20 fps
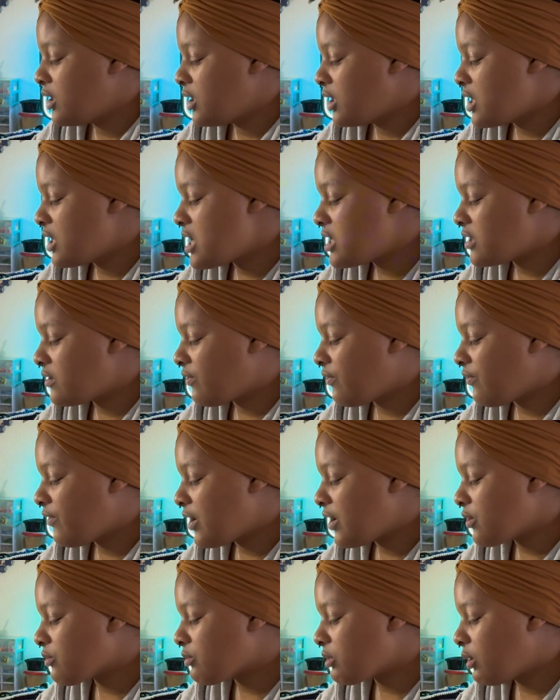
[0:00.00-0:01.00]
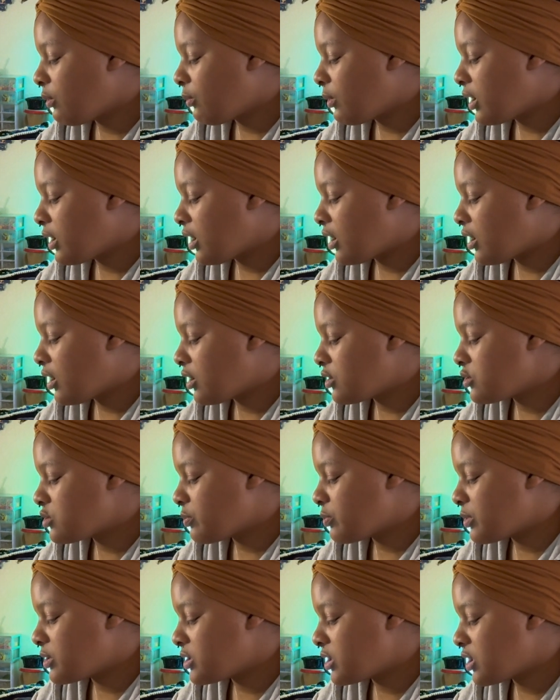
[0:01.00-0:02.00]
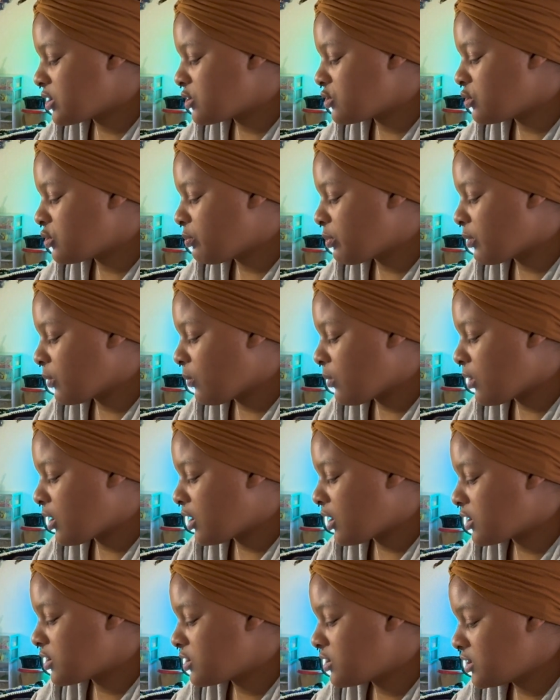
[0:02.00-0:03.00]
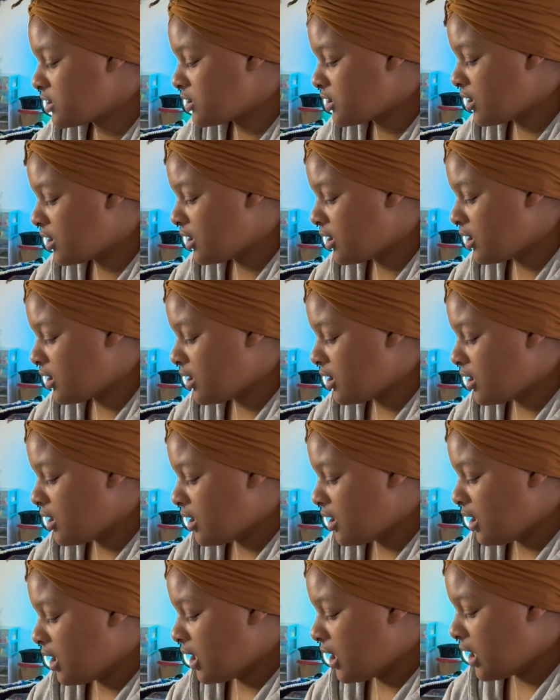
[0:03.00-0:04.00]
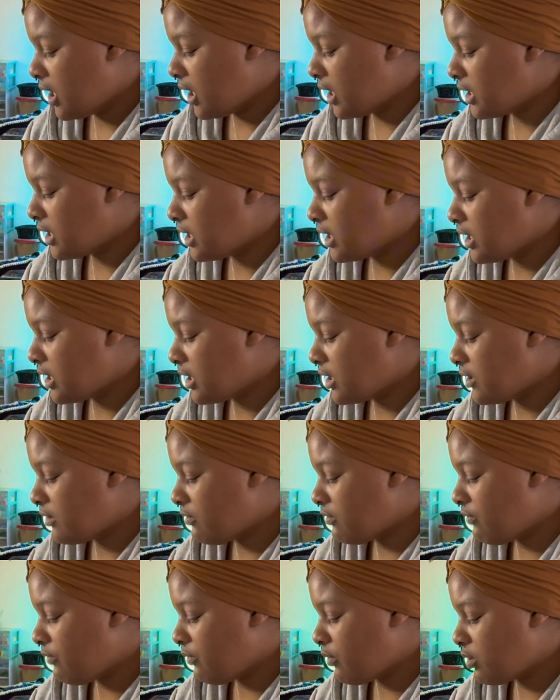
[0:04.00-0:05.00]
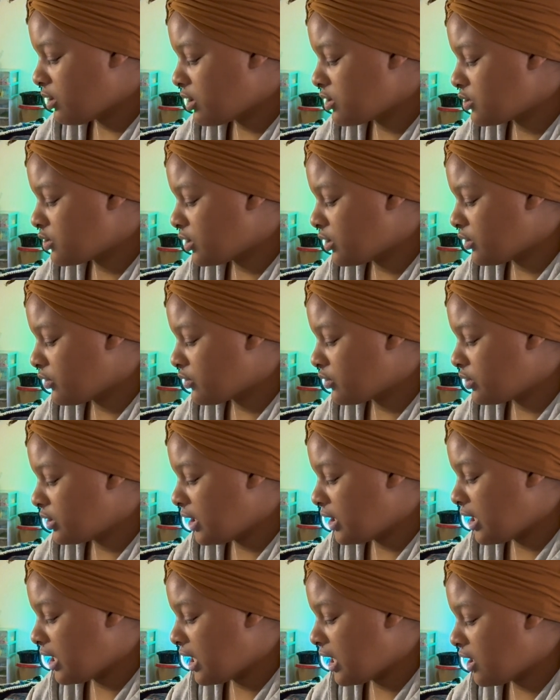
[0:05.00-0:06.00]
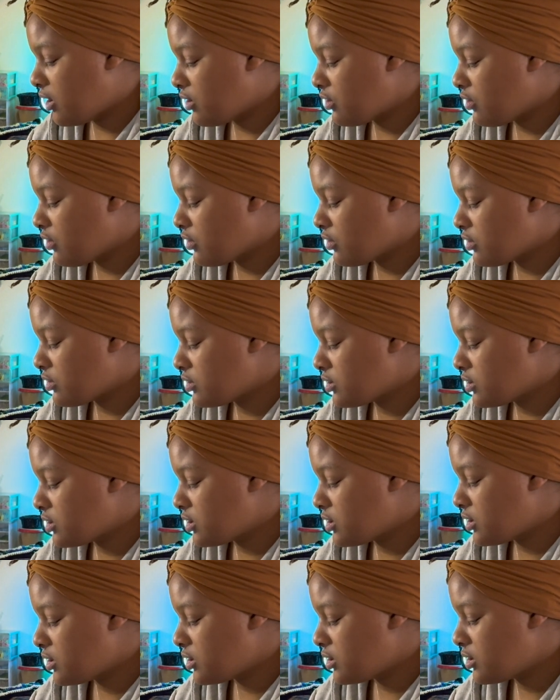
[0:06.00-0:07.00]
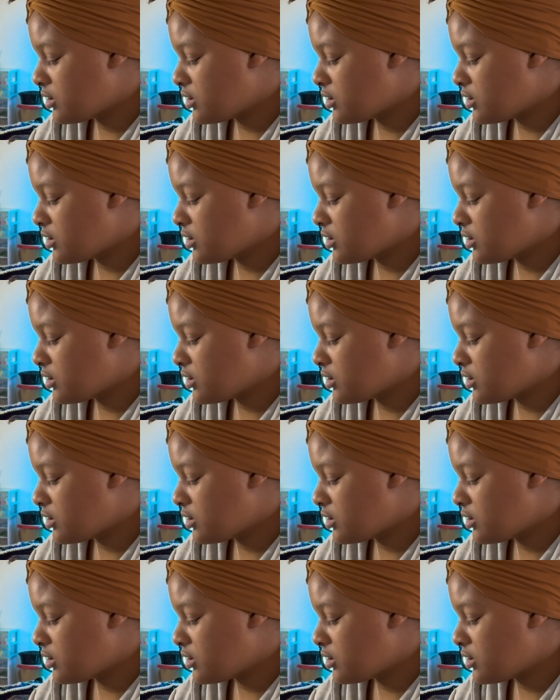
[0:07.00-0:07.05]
It's fingering weight, 100% superwash, and it is 438 yards.